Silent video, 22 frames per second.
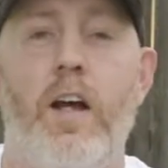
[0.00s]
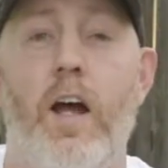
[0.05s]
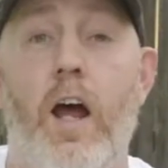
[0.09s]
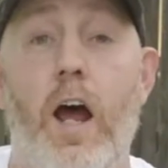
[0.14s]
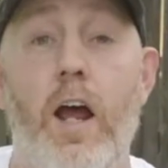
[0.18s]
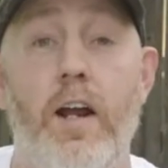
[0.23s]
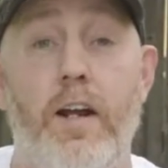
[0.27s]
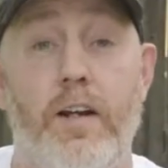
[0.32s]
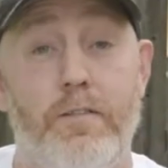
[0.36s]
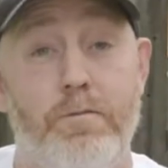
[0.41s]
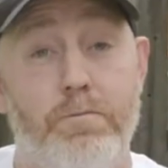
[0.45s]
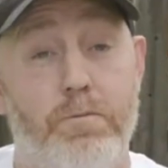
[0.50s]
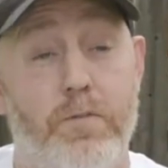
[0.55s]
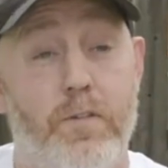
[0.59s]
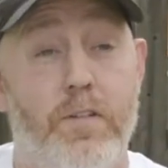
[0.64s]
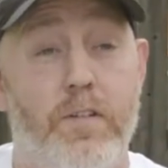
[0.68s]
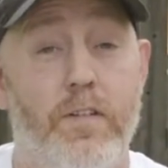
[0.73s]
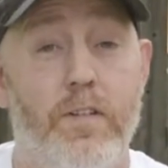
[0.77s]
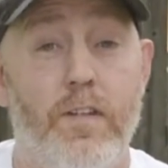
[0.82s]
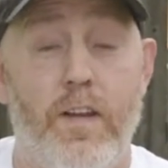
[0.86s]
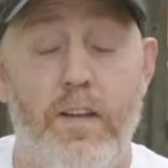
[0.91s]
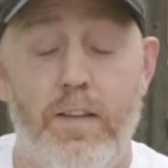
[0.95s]
Hey,
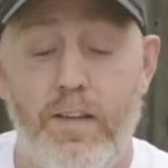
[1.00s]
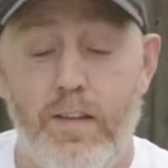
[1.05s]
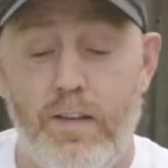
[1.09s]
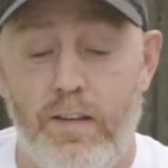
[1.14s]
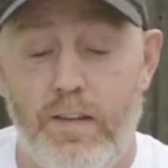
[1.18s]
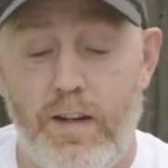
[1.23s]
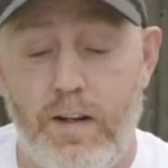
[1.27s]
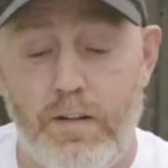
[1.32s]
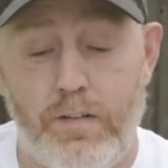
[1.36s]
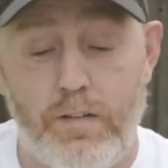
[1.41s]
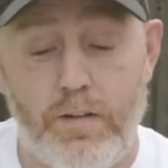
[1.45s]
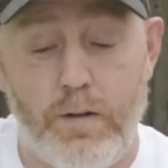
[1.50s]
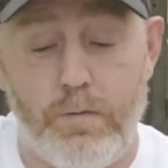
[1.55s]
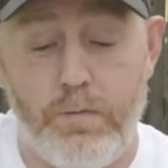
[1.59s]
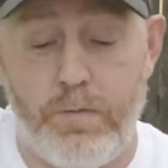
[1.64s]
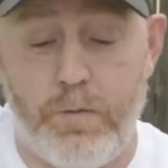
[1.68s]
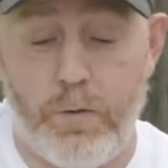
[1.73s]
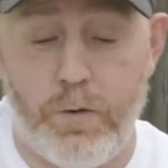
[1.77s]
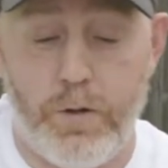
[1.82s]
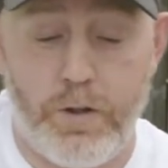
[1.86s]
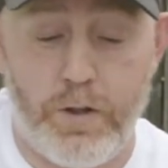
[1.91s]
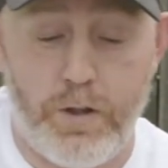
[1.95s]
that's something
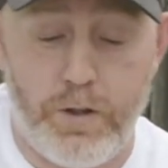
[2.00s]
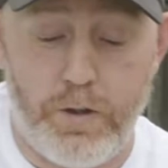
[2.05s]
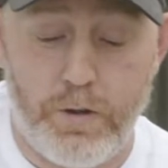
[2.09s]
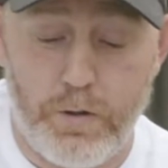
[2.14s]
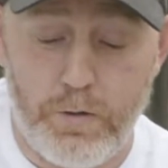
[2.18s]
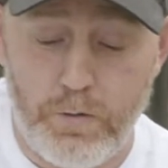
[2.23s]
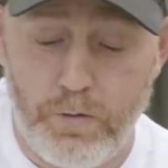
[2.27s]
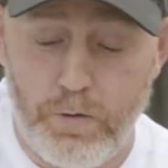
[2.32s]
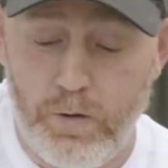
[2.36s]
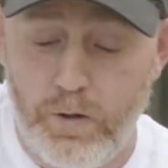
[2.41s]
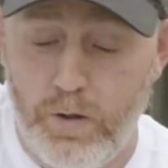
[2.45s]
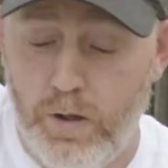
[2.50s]
for you to do.